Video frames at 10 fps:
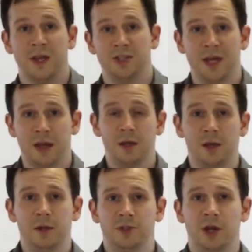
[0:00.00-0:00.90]
Okay, so that
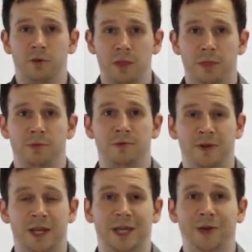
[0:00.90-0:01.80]
concludes our run-through
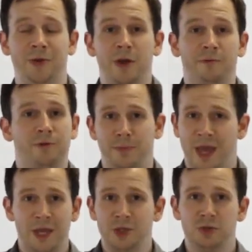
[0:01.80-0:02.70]
video. From
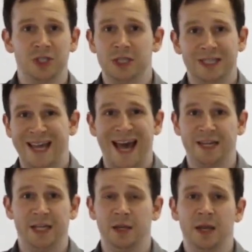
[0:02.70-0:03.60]
there, you just need to
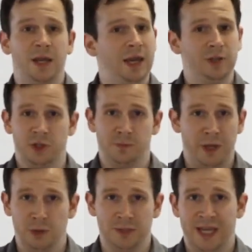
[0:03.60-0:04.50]
add in extra
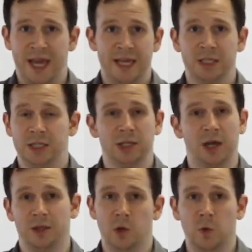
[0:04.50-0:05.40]
special tests,
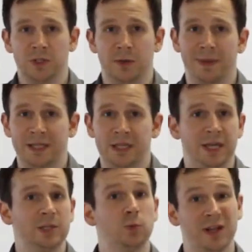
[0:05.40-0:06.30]
other core stability
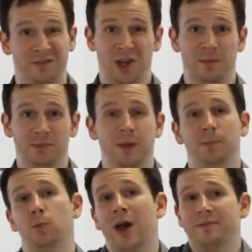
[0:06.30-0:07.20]
things, whatever comes
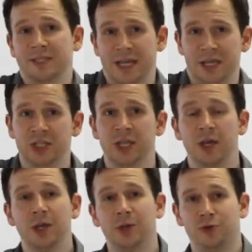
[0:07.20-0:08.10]
up and whatever takes
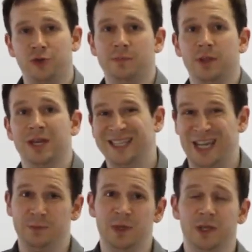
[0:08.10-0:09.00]
your treatment
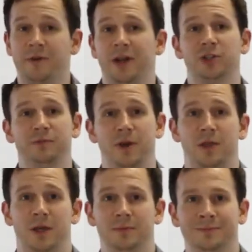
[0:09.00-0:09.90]
assessment direction
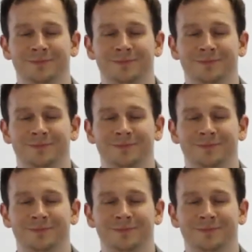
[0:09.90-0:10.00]
further.